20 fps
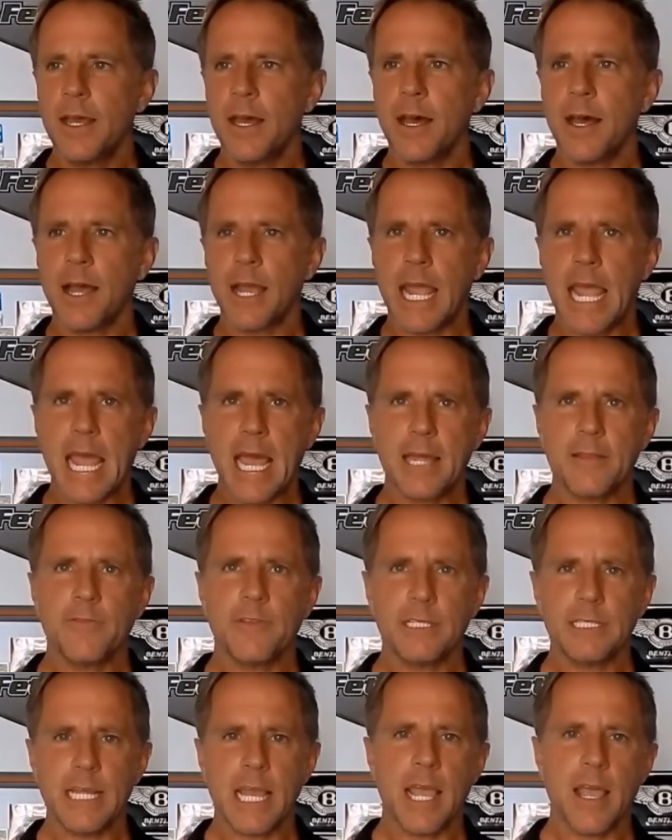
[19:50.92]
I had the
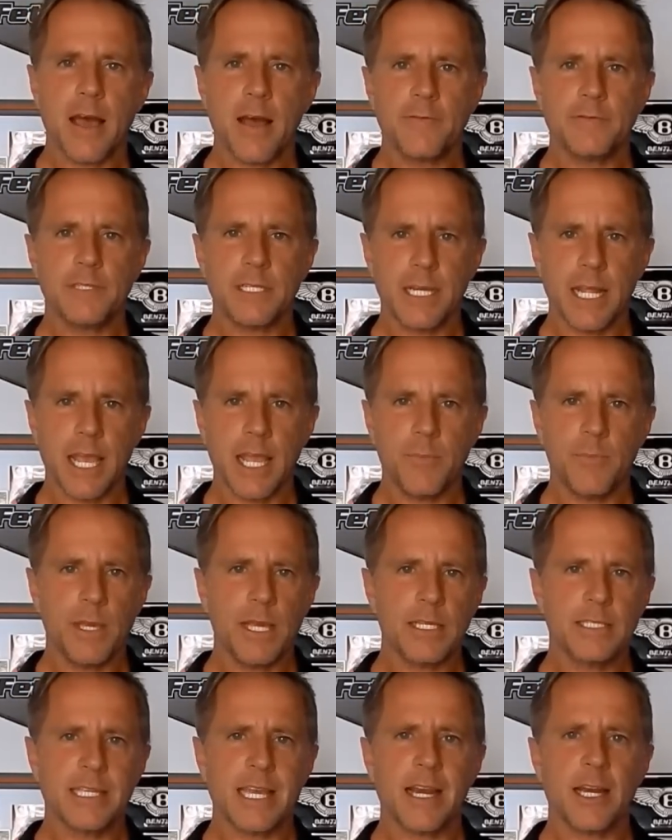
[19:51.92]
day off today
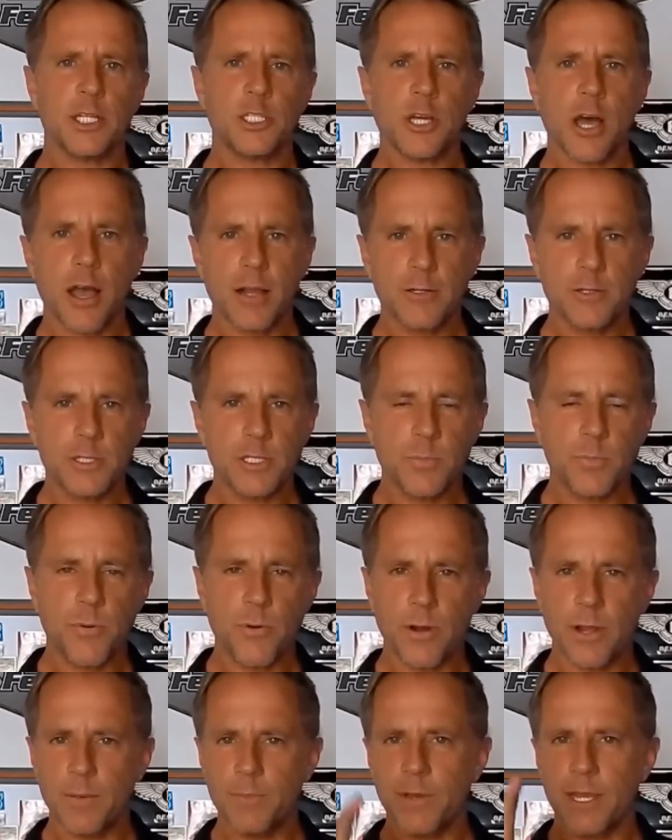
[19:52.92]
because I had a doctor's
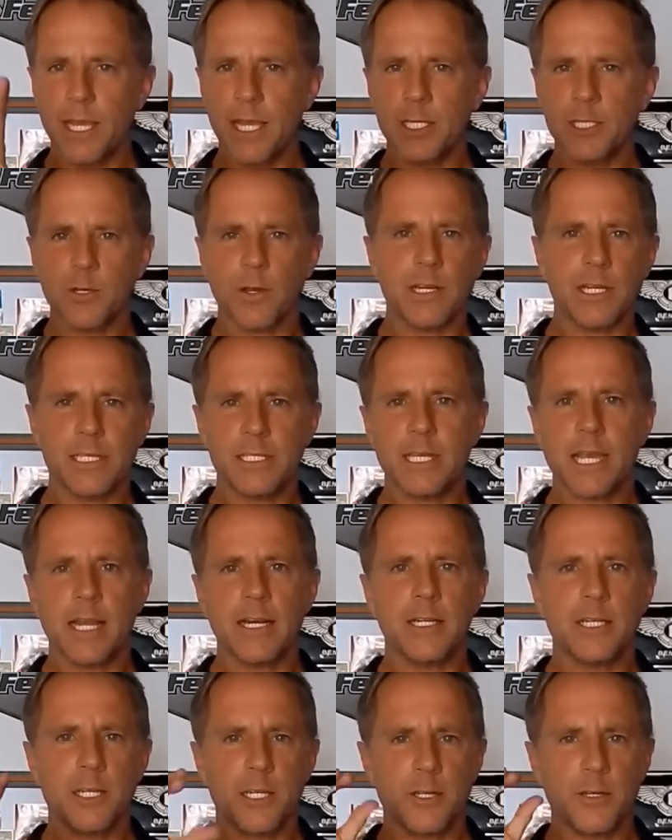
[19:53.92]
appointment, so I
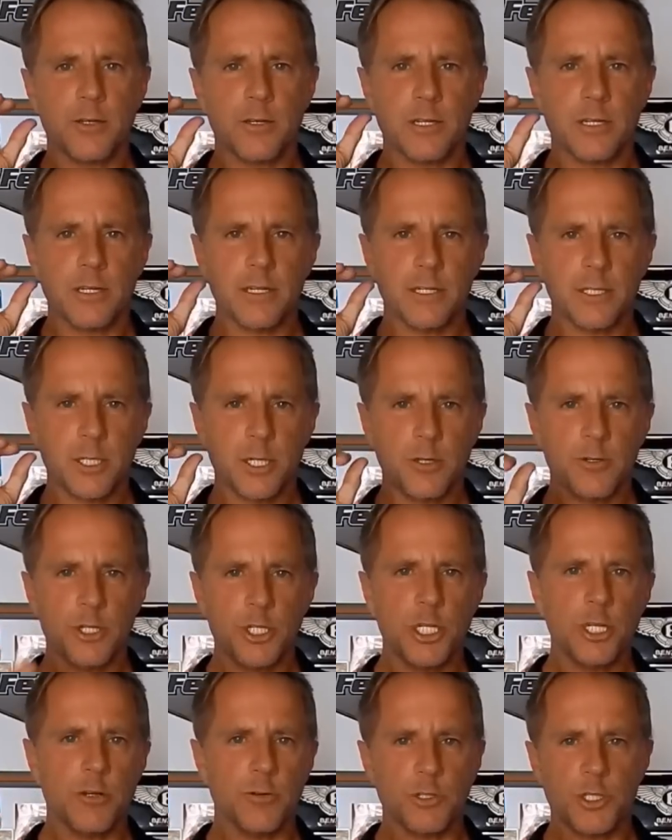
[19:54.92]
decided to
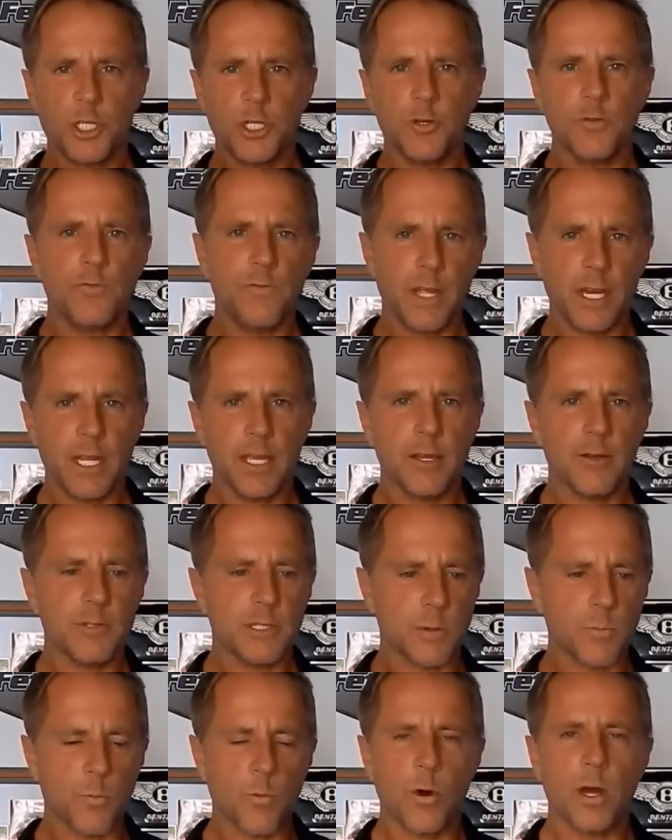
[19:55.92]
shoot two videos
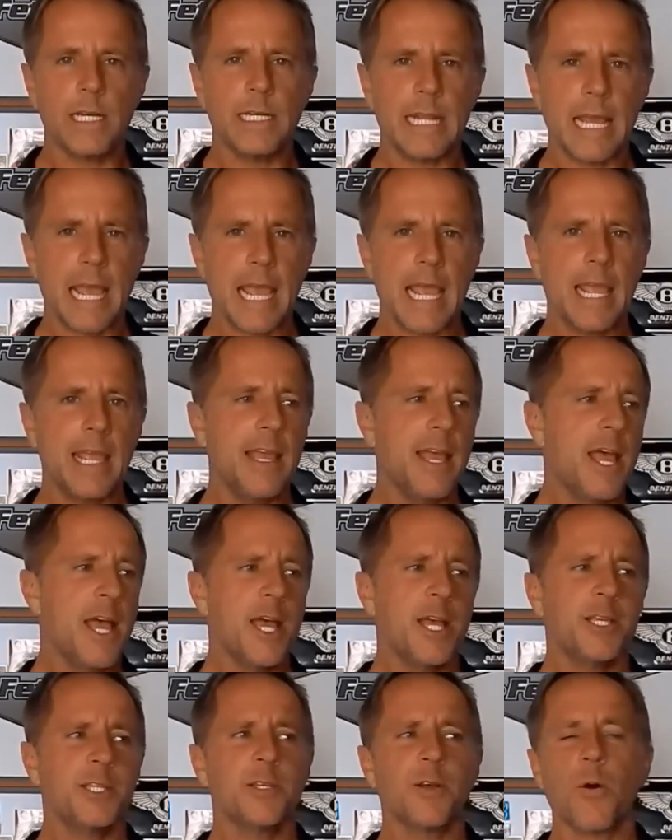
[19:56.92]
in one day.
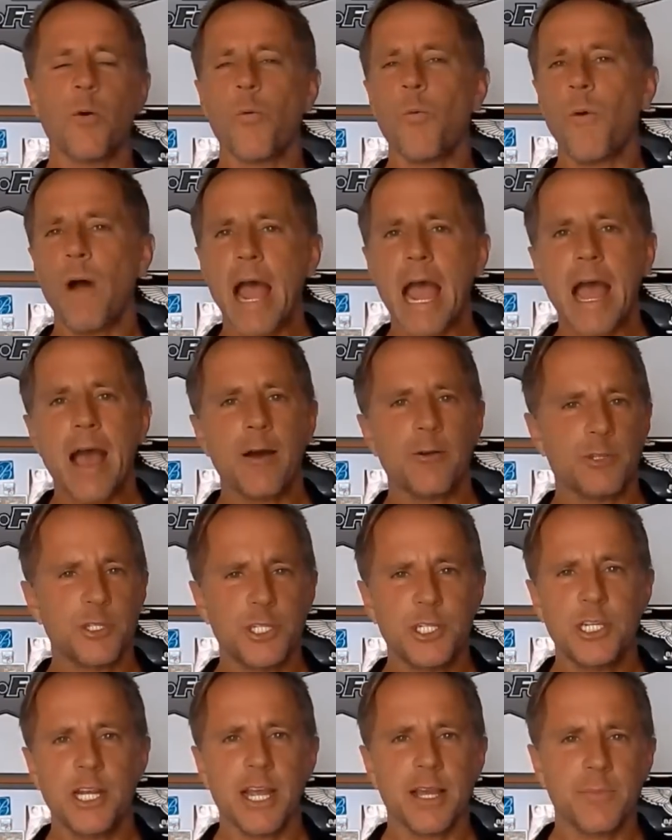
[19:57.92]
So wow,
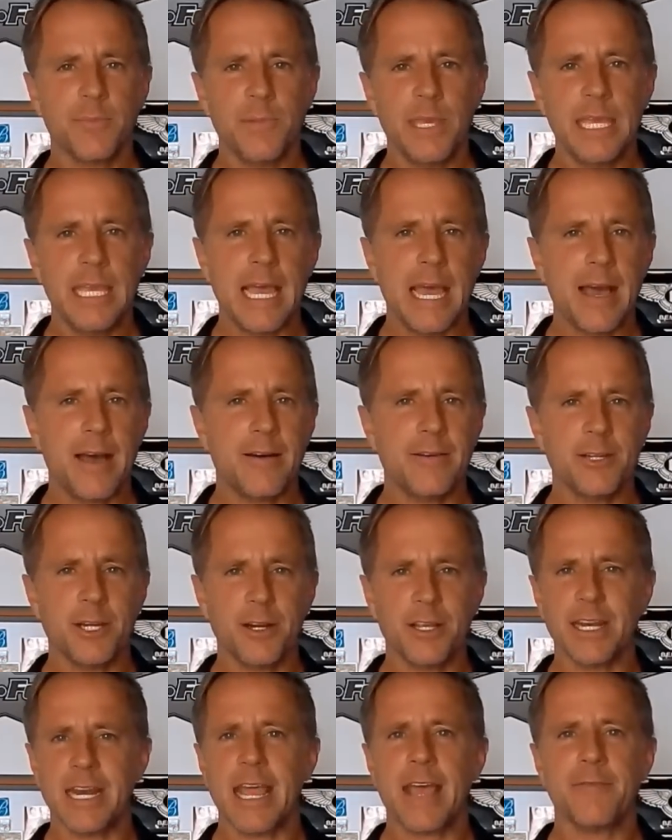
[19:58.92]
check me out. You're
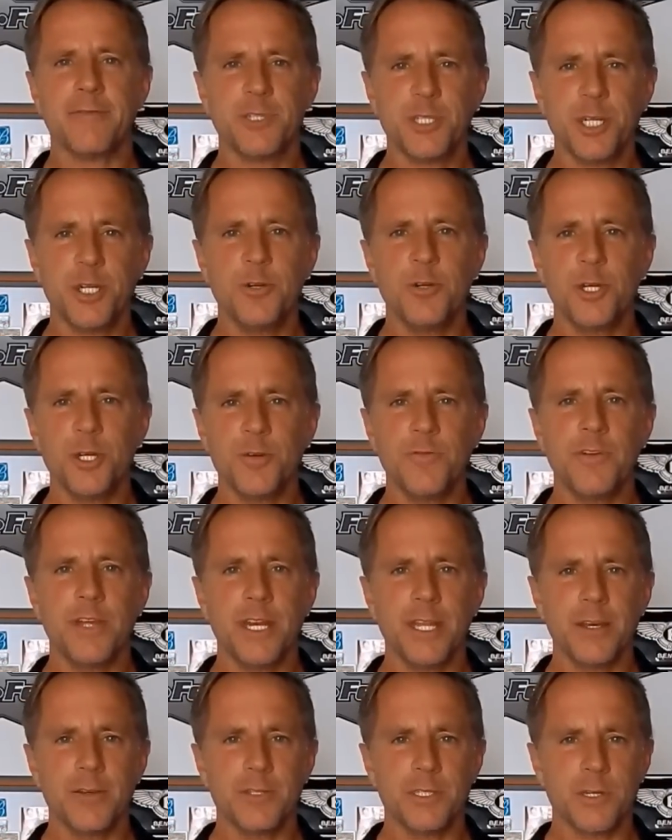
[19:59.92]
gonna have two new
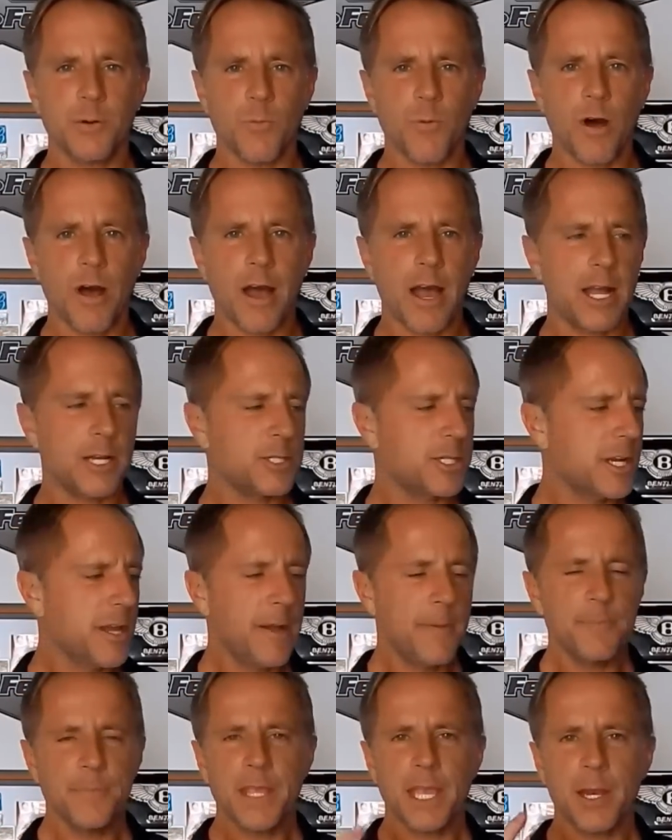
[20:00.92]
videos to watch
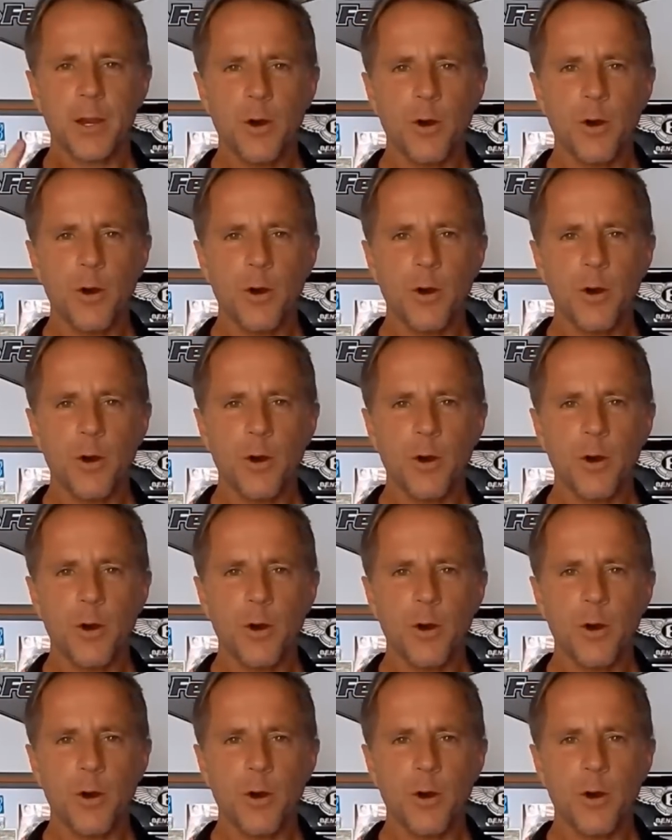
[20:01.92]
and